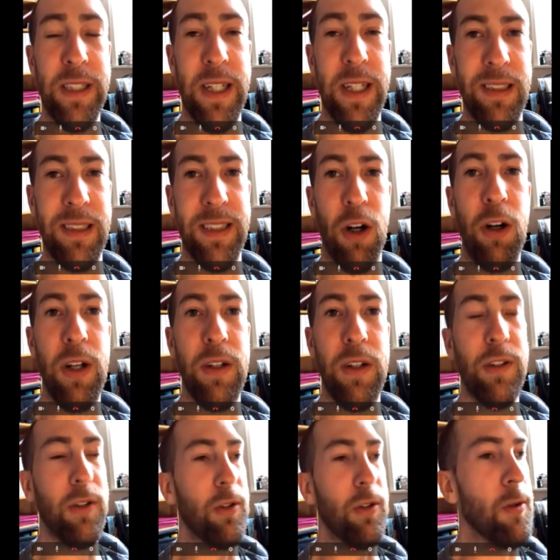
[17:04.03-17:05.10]
getting started
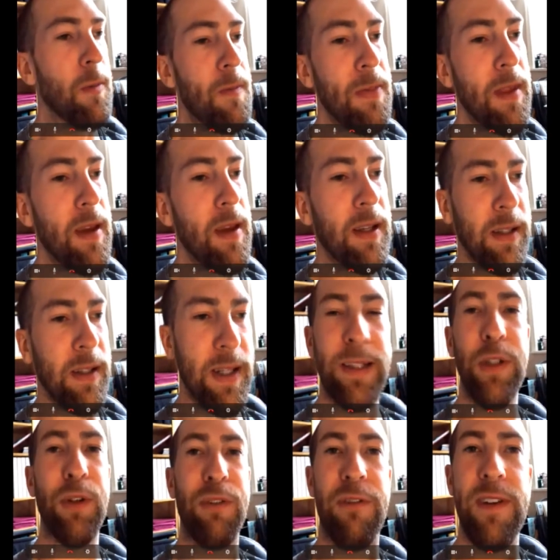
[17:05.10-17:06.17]
to get
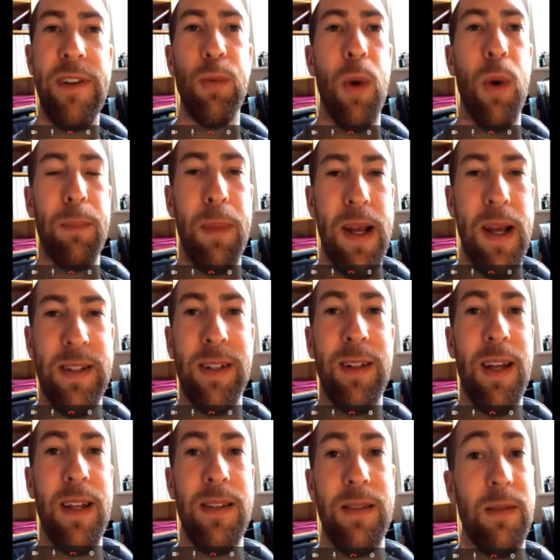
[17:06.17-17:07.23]
your feet wet, basically,
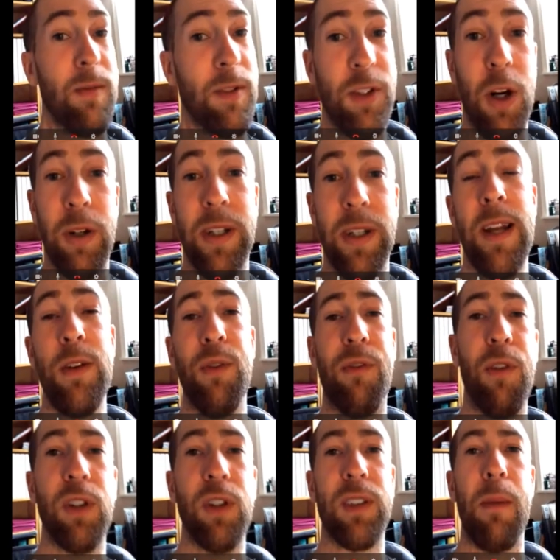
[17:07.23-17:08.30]
and start getting your
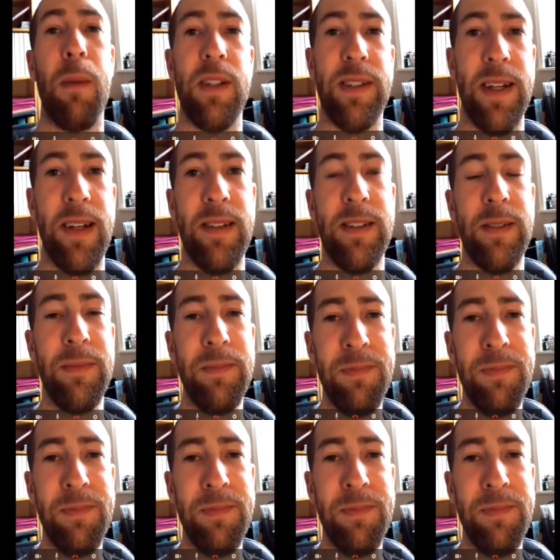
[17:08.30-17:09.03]
first couple of sales.